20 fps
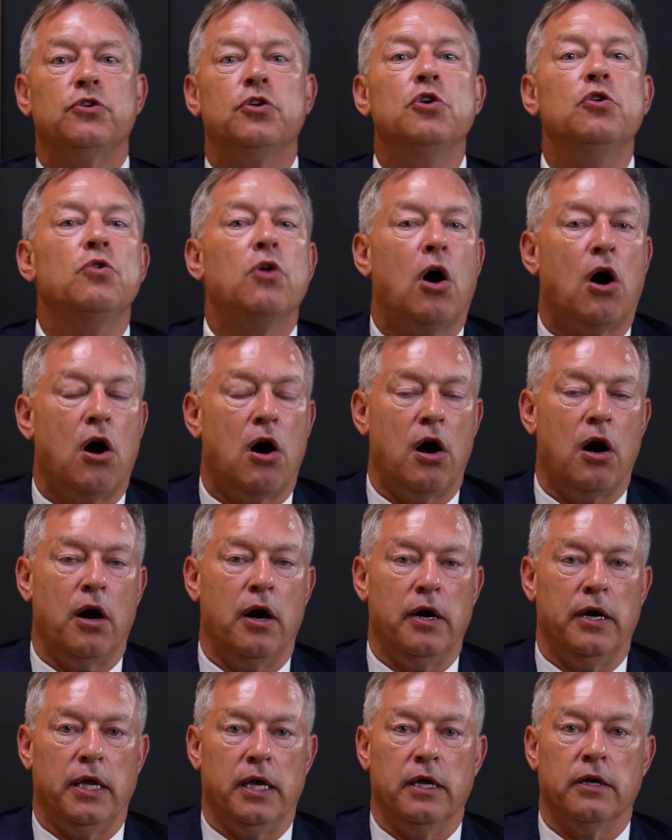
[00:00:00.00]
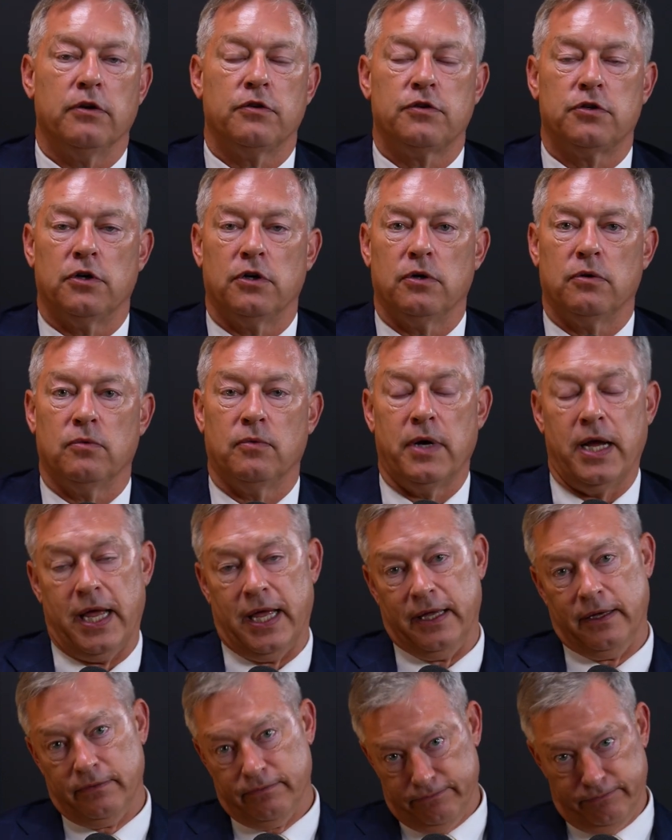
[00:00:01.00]
too hard in a certain
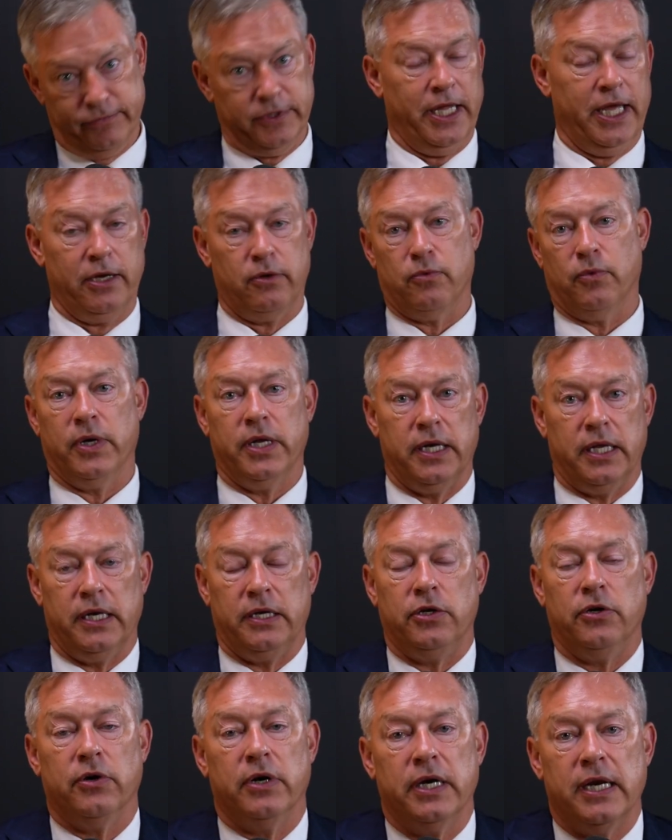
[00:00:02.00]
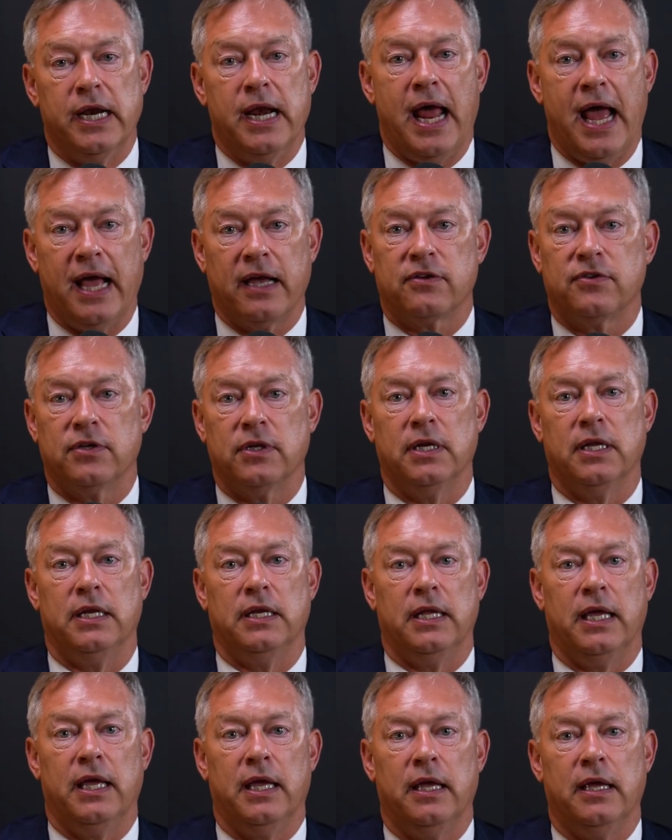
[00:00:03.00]
way, like when you're in an
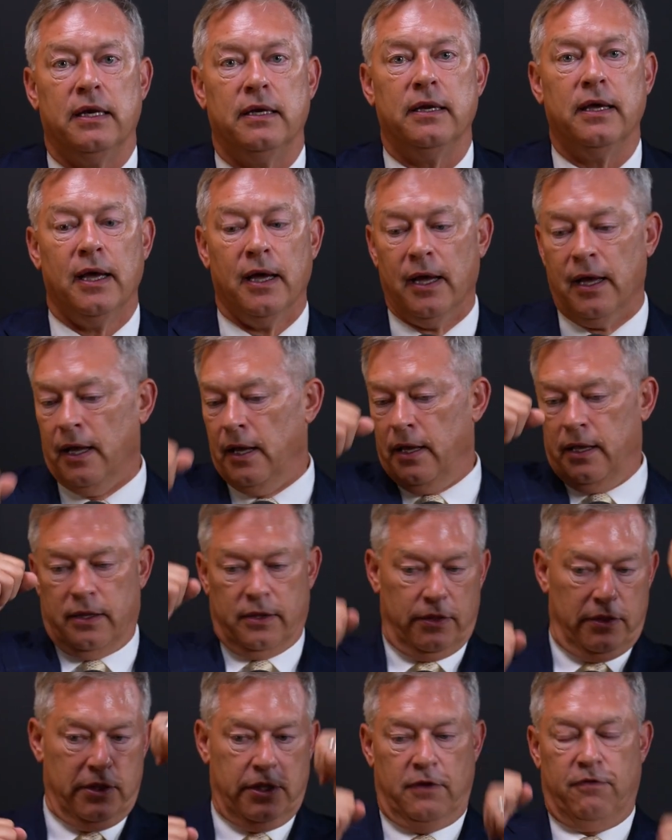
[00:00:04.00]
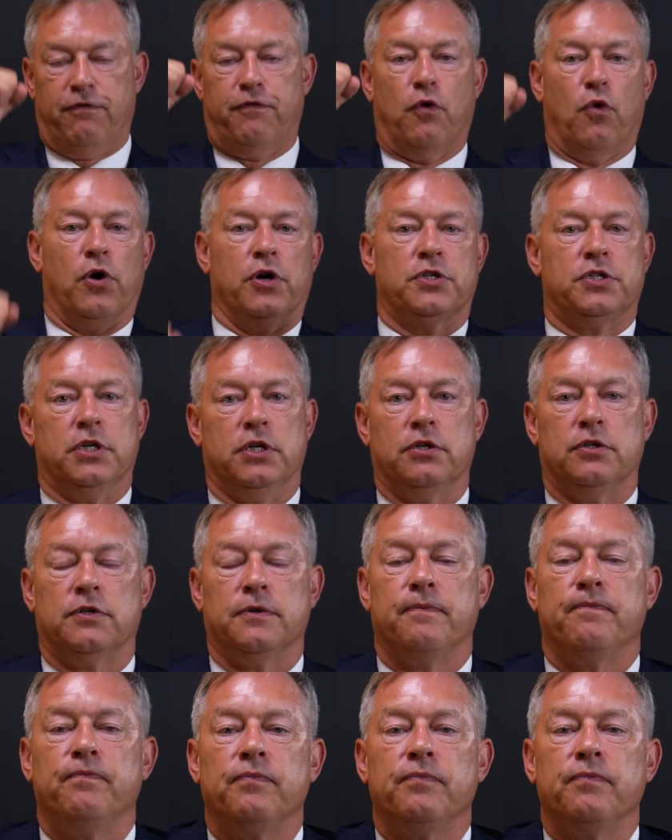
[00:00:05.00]
accident and the forces